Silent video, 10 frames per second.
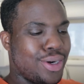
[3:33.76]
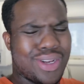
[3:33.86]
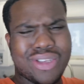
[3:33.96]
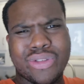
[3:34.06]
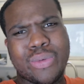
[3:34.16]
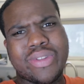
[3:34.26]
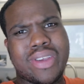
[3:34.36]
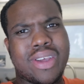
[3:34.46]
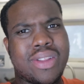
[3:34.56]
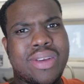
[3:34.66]
I don't know, let's do it
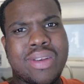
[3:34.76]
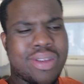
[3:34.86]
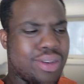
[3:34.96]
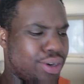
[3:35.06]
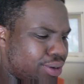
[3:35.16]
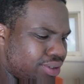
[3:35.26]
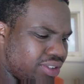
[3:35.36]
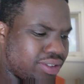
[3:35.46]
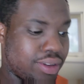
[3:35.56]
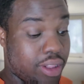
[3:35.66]
together. You know,
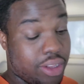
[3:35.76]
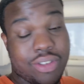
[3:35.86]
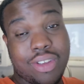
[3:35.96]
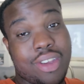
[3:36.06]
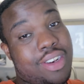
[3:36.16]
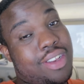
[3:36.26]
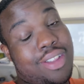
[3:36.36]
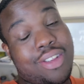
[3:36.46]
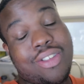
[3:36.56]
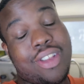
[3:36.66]
just it looks good, it
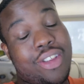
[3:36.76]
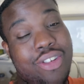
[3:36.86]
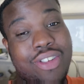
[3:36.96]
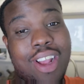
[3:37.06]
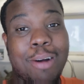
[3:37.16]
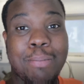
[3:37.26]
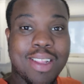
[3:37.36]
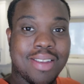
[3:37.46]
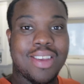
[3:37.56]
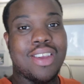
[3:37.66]
looks delicious. I'm
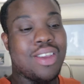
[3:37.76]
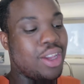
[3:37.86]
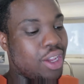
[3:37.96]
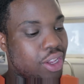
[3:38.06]
about to eat.